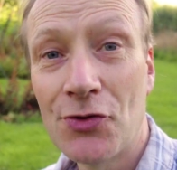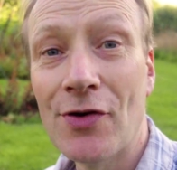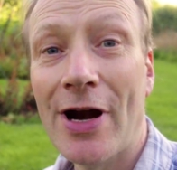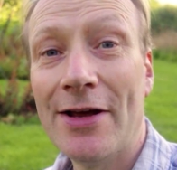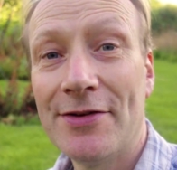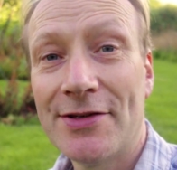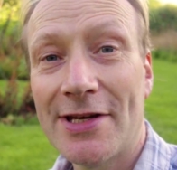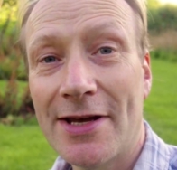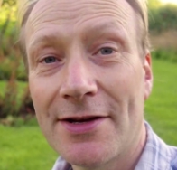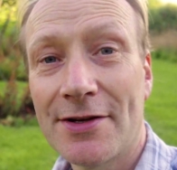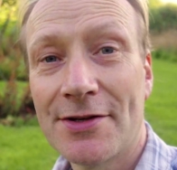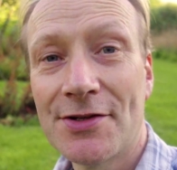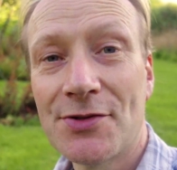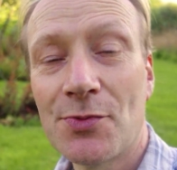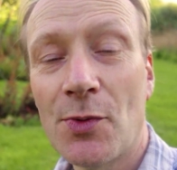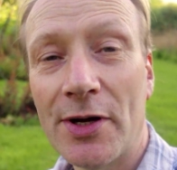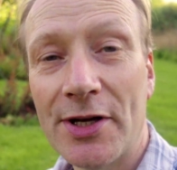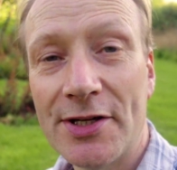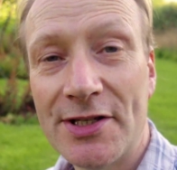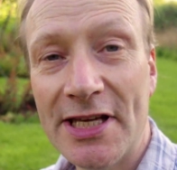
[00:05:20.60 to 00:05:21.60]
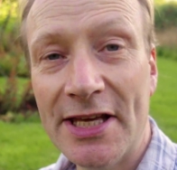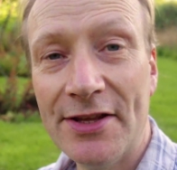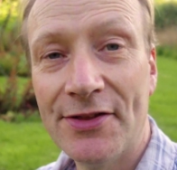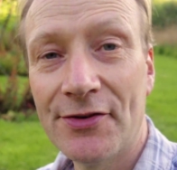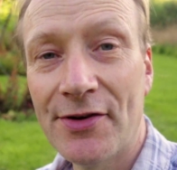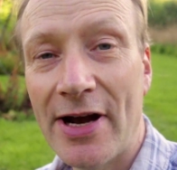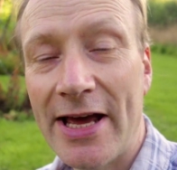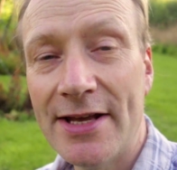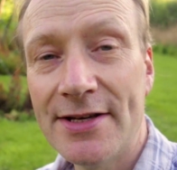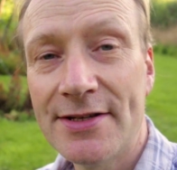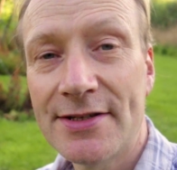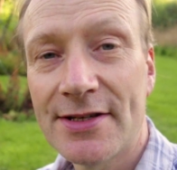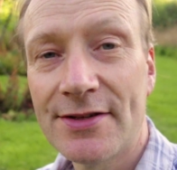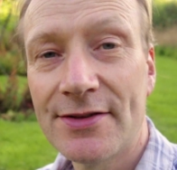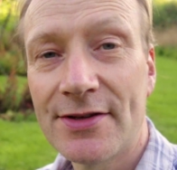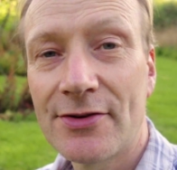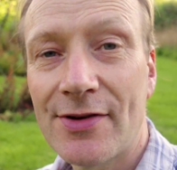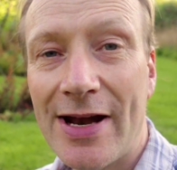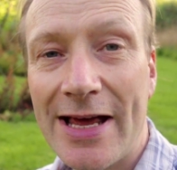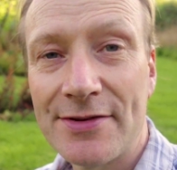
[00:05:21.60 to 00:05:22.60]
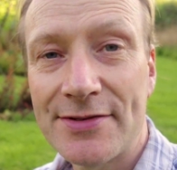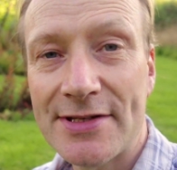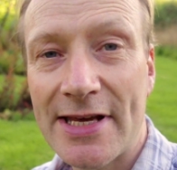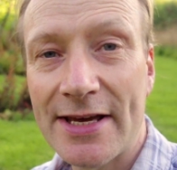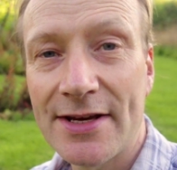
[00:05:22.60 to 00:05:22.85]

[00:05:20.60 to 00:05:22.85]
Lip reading: ground anchors, one at either end, and the ground